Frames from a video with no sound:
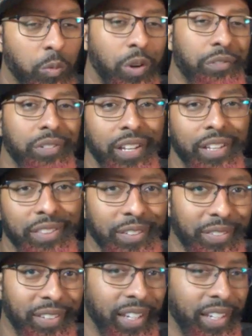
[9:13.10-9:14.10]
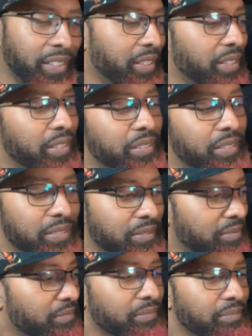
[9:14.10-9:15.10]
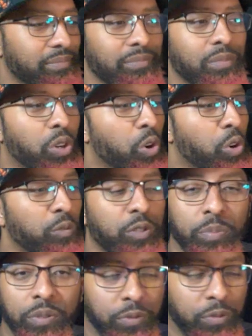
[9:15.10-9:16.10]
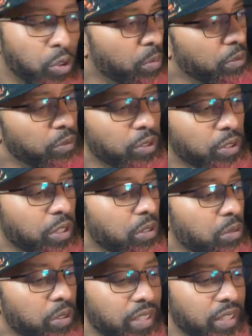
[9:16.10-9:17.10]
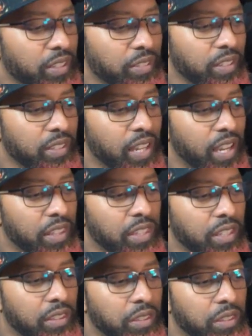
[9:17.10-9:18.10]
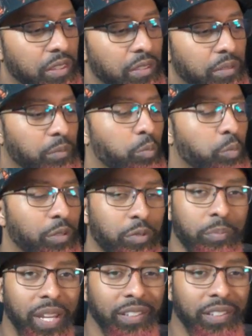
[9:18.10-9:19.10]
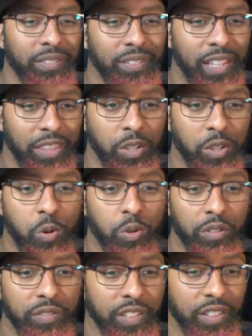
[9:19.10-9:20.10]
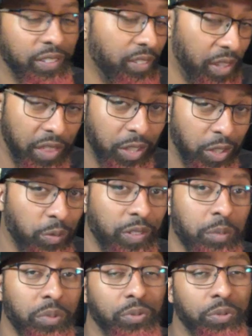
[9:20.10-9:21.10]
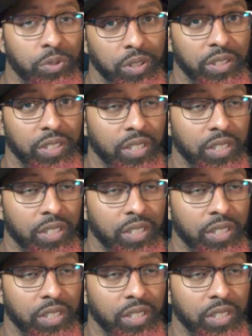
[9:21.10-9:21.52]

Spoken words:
whether or not this deck overperforms for you or doesn't, I think what remains is at the core of this is the thing you've seen before